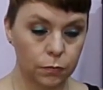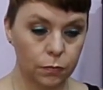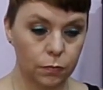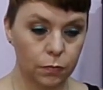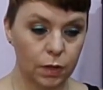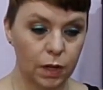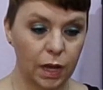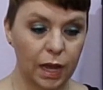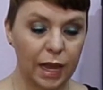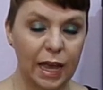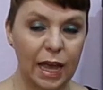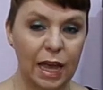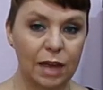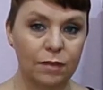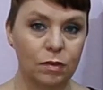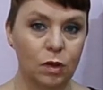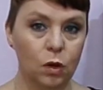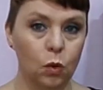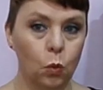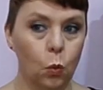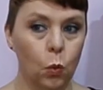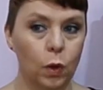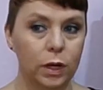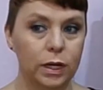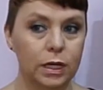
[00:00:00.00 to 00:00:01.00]
I
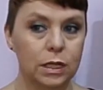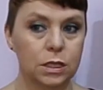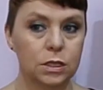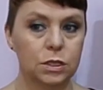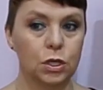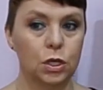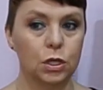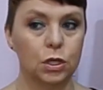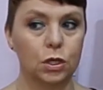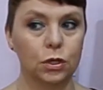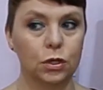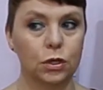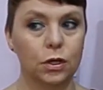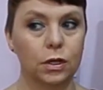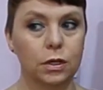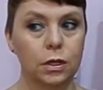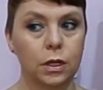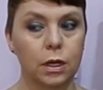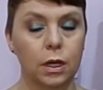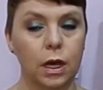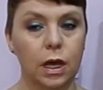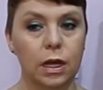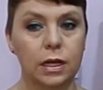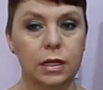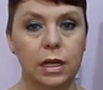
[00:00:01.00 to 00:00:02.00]
haven't wanted to learn
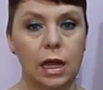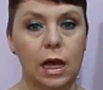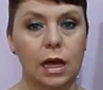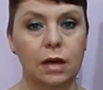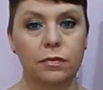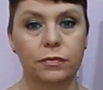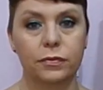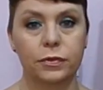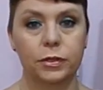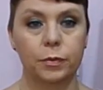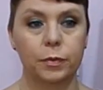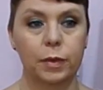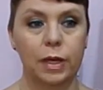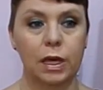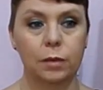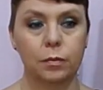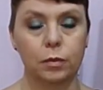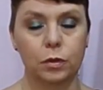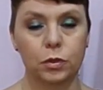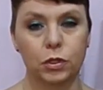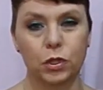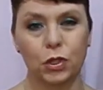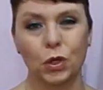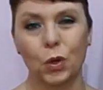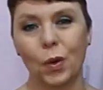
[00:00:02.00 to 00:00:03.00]
enough to be able
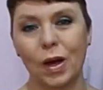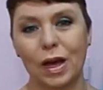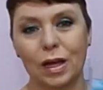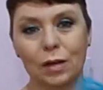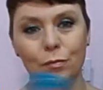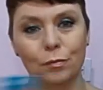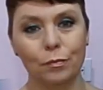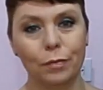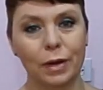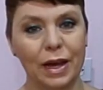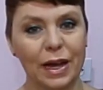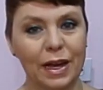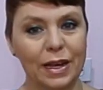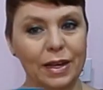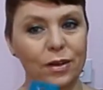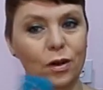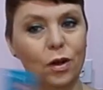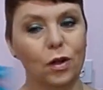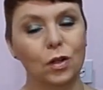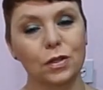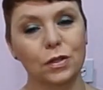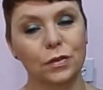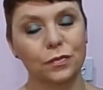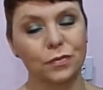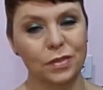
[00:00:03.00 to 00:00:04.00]
to go out and buy
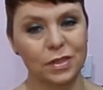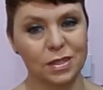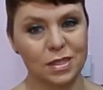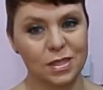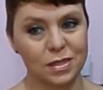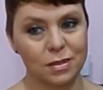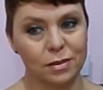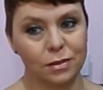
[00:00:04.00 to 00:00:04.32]
all of this,